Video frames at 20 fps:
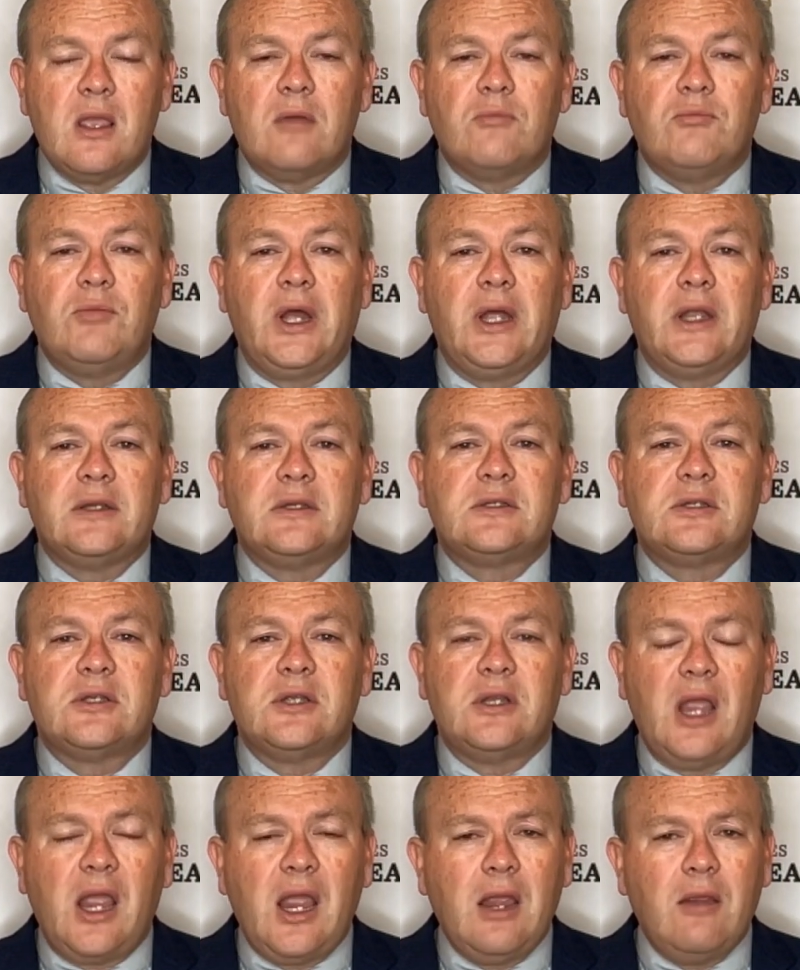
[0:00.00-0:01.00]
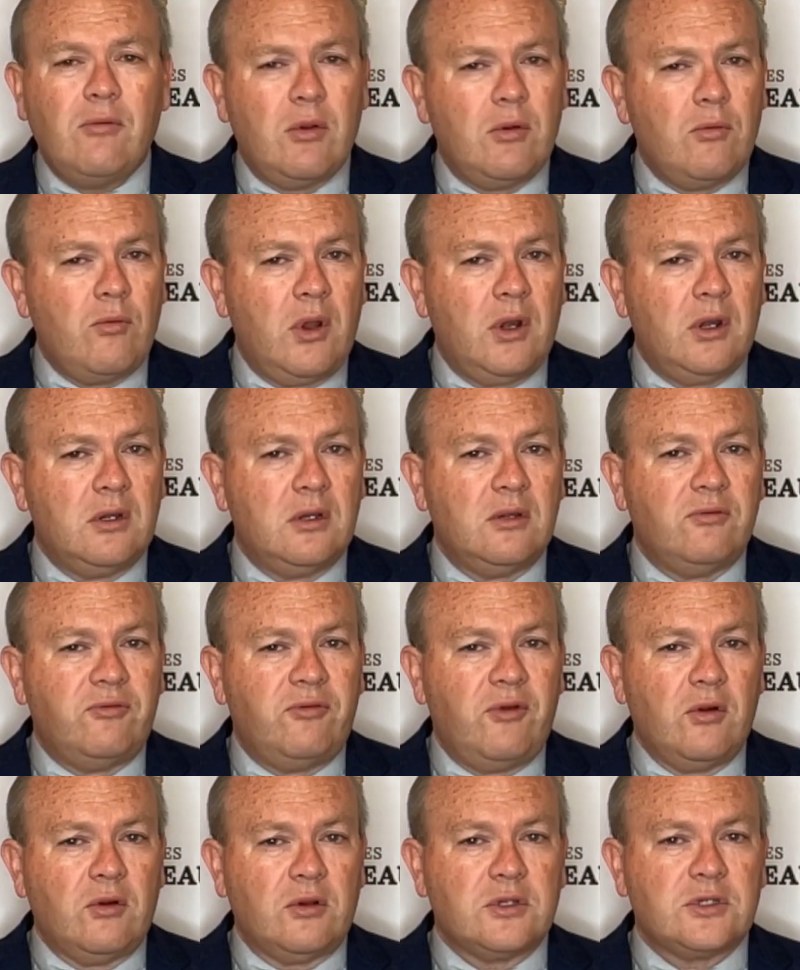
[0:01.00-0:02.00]
But today we wanted to
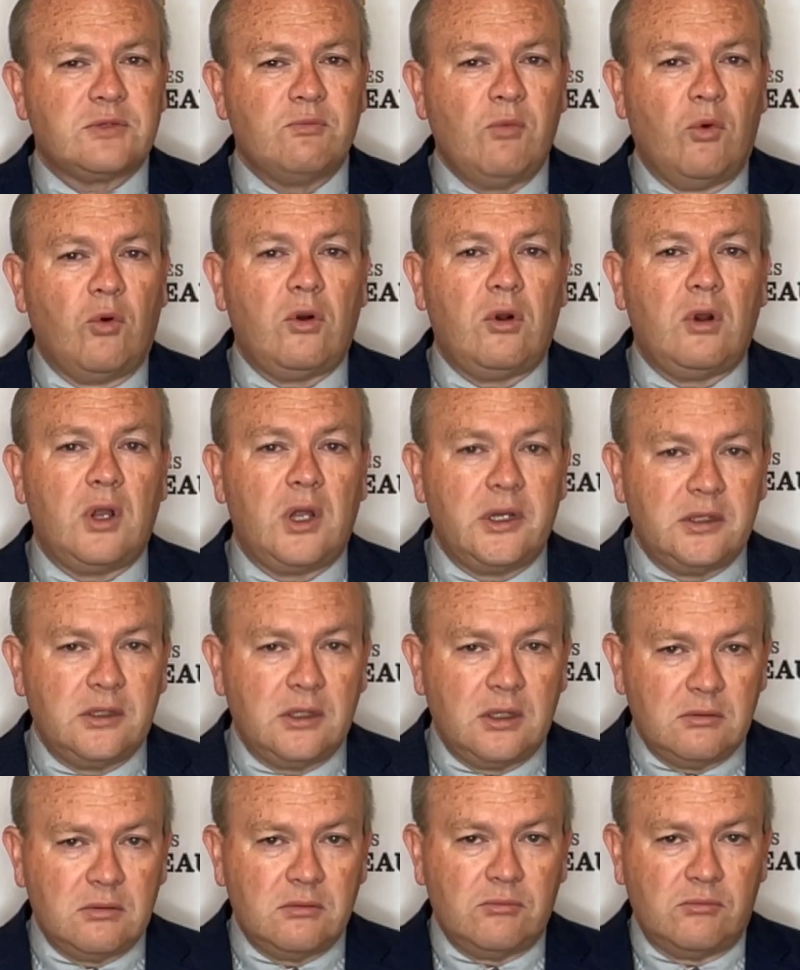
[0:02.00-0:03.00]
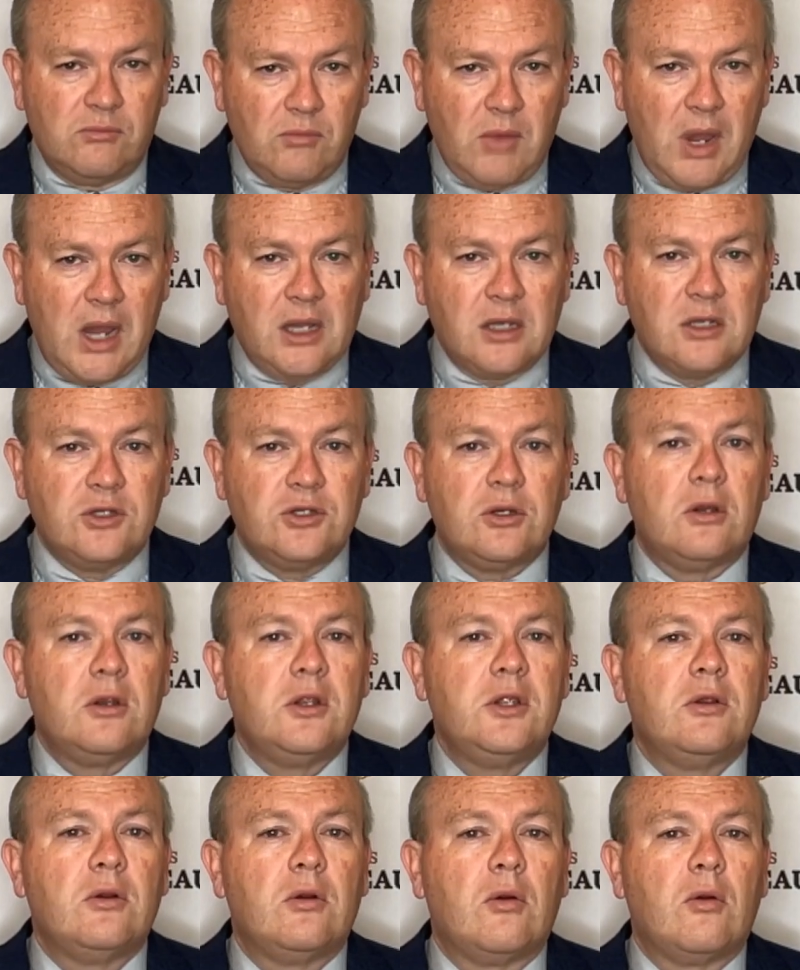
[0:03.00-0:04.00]
focus more on making sure
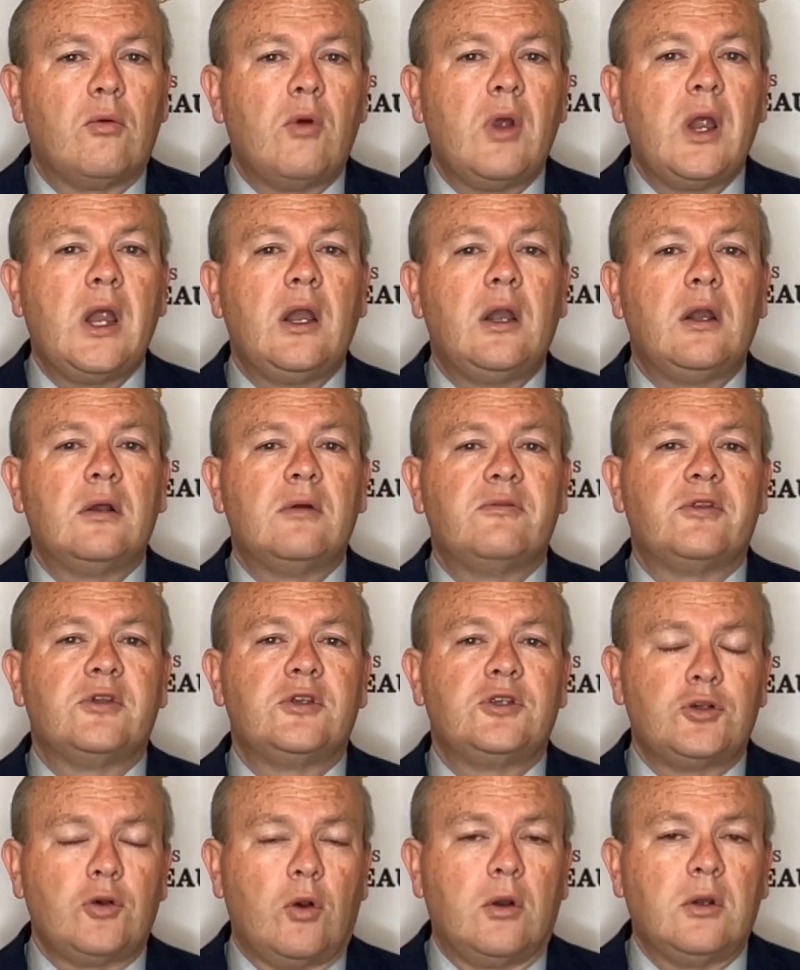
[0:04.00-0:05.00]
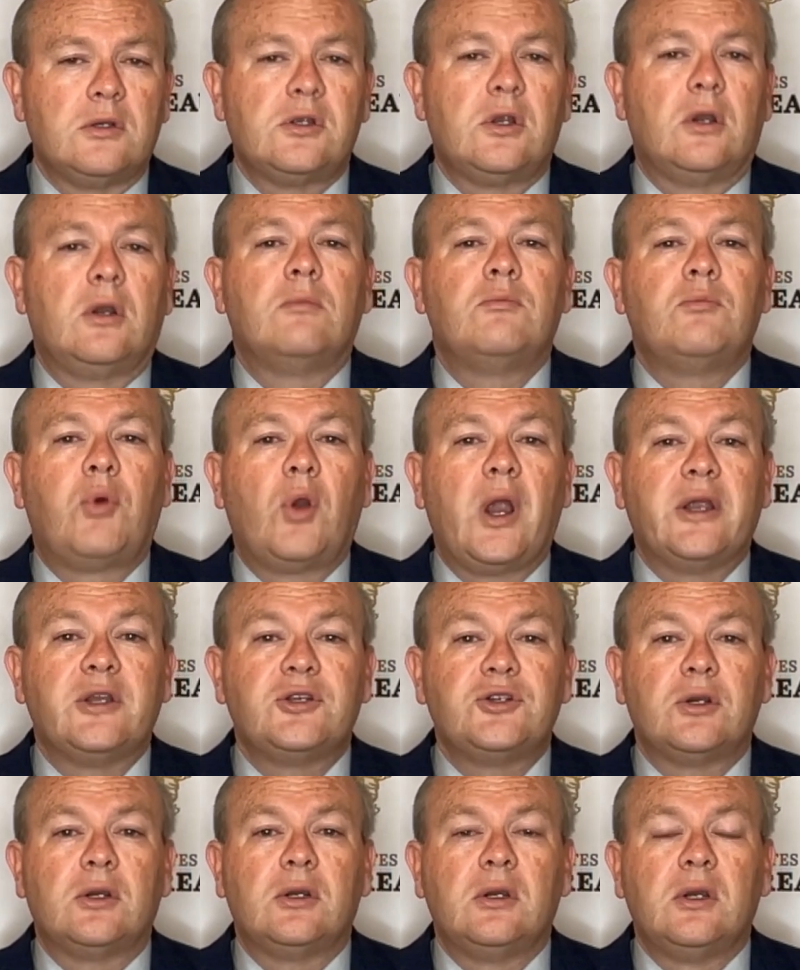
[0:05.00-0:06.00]
you're aware of the short-term
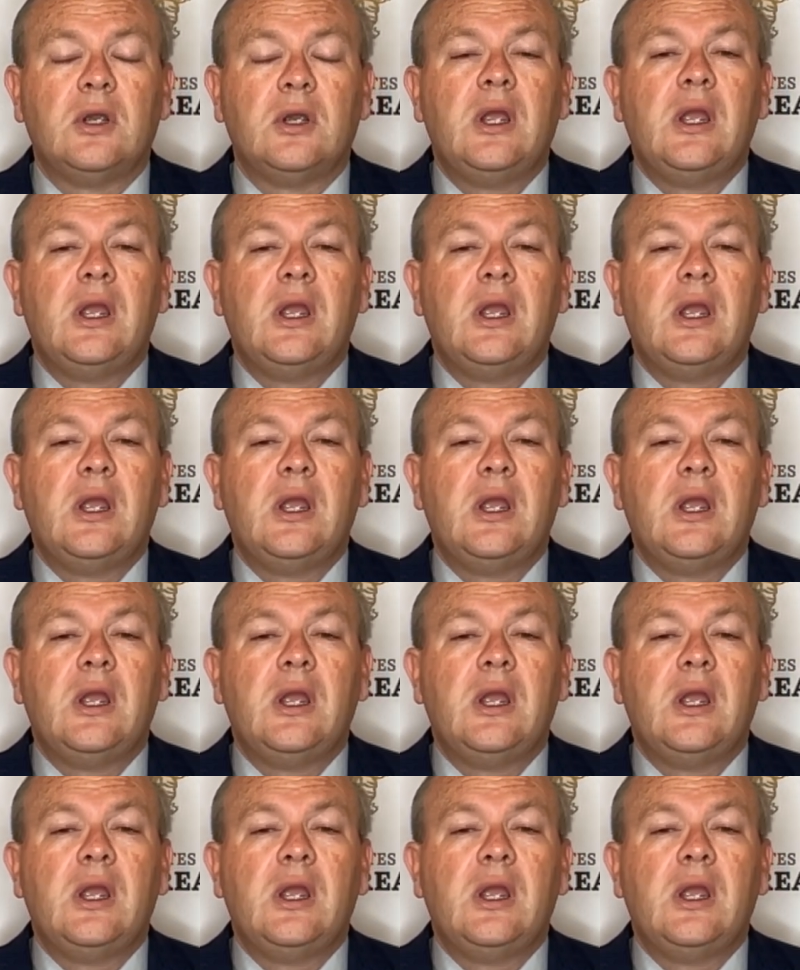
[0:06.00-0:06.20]
pressure,